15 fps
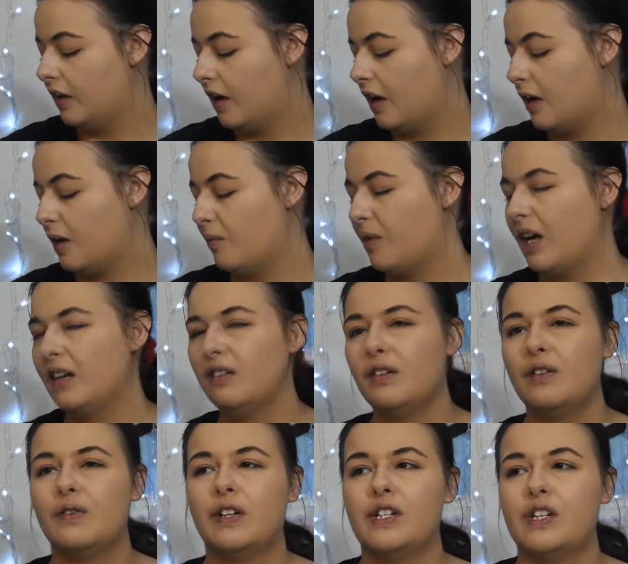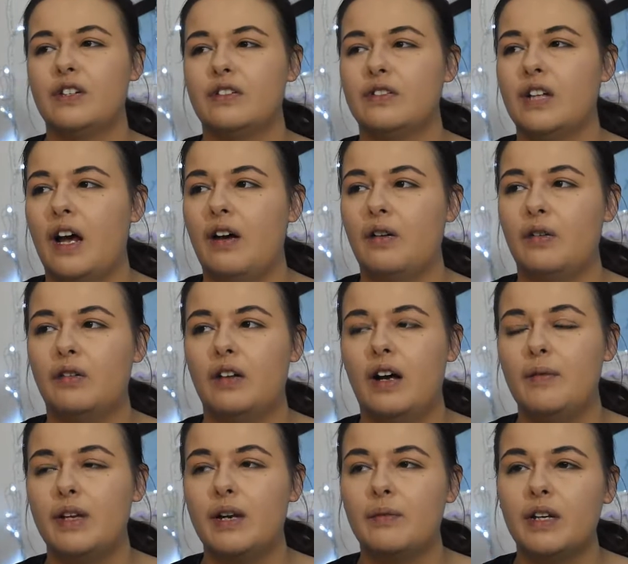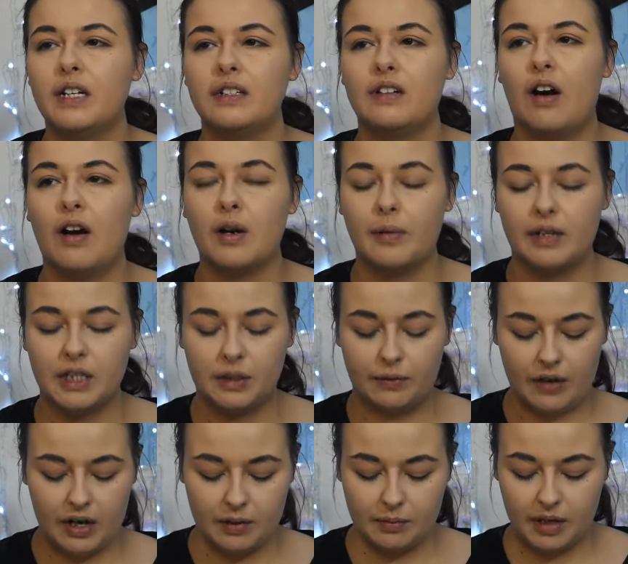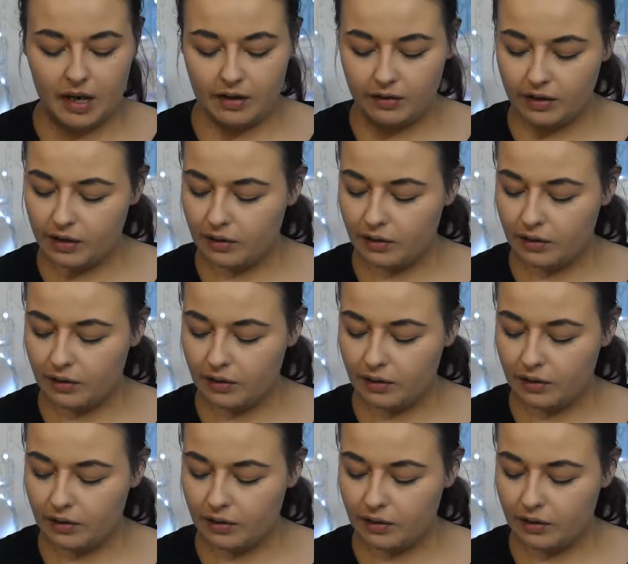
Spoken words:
I don't know if I should tell. I mean, I'm gonna talk about this friend, but I don't know.